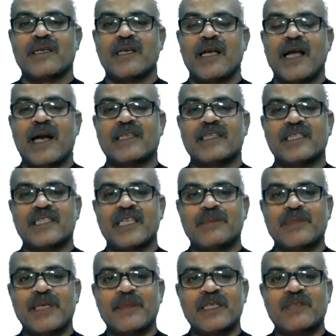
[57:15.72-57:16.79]
at the
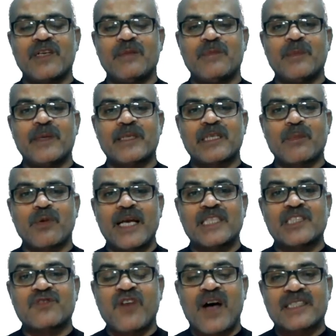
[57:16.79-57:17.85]
same time, it will be
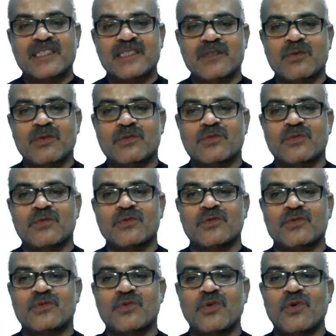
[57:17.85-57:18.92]
metabolized faster also.
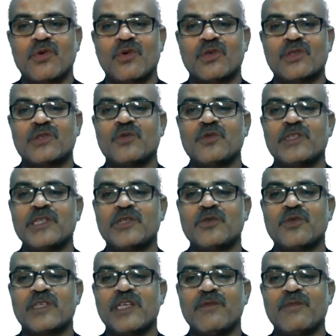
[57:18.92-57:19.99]
So you need
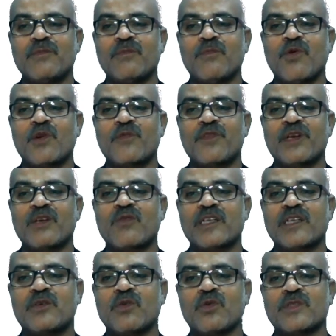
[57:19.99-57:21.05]
to give more
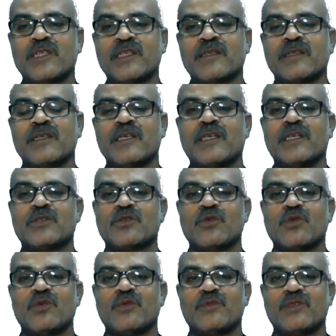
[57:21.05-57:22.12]
frequent dosing.
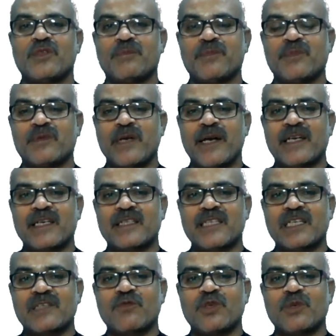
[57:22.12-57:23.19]
So the end
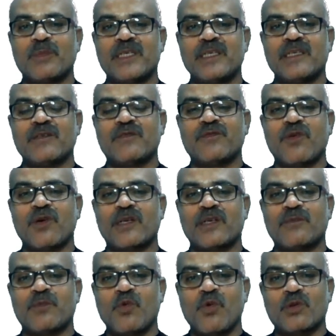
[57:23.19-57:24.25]
result would be for
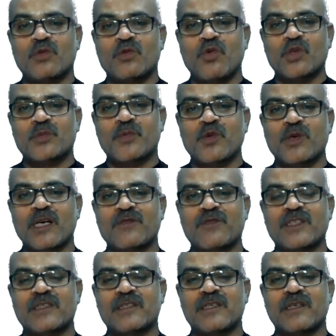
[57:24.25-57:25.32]
those products
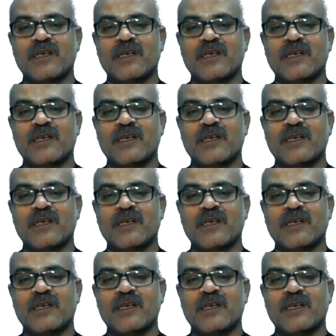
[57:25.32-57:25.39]
which